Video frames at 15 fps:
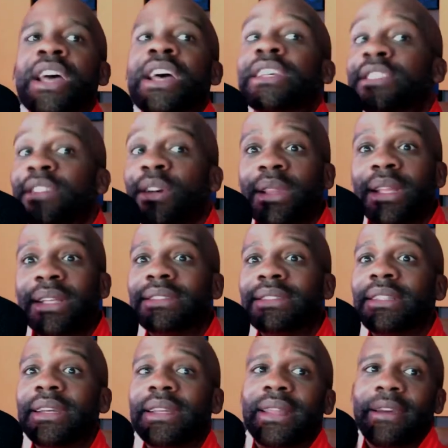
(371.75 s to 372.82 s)
So let's
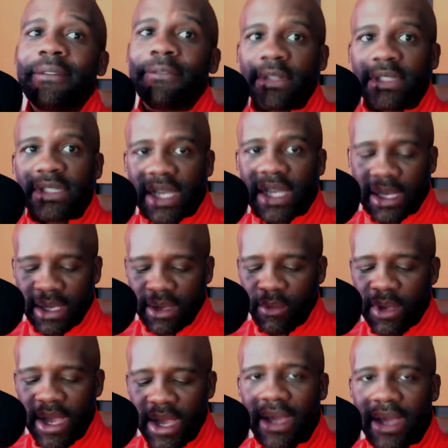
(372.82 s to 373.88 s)
look at that for a second.
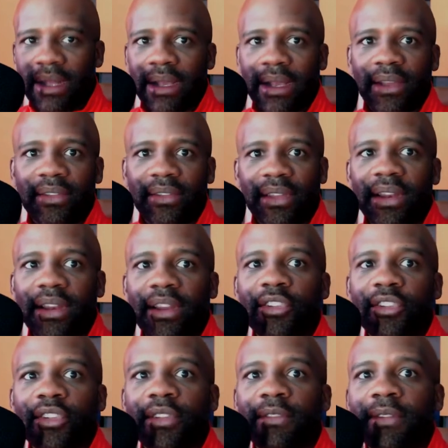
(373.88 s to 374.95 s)
We had, like I said
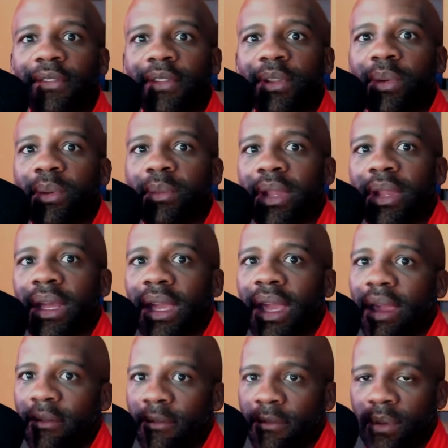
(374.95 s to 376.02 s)
initially, 50 women that
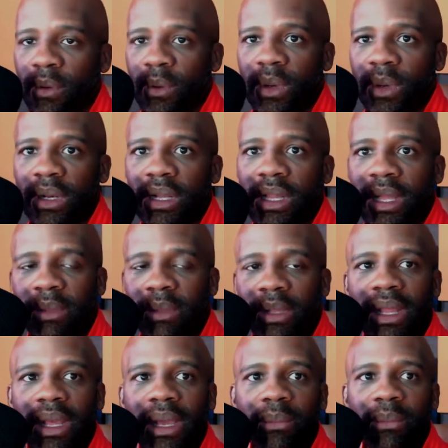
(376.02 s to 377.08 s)
came forward claiming
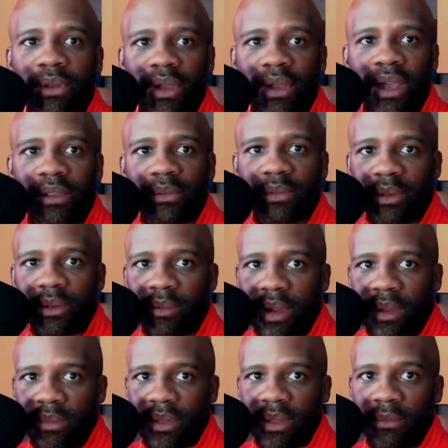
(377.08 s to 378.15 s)
that Bill Cosby had
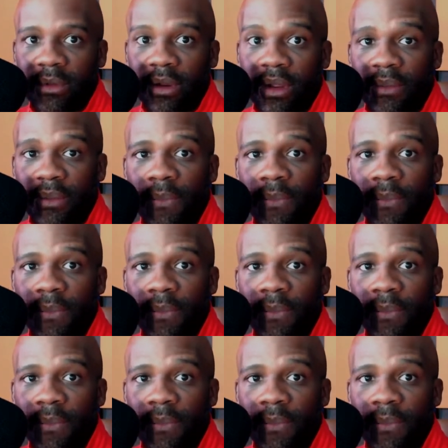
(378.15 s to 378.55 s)
raped them. Right.